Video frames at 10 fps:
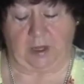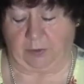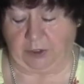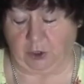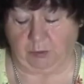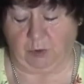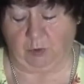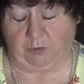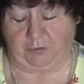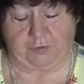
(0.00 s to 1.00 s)
when you
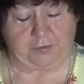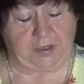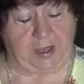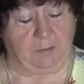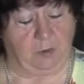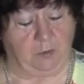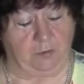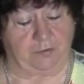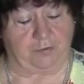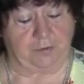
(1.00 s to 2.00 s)
move, they
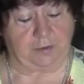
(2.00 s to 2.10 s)
move.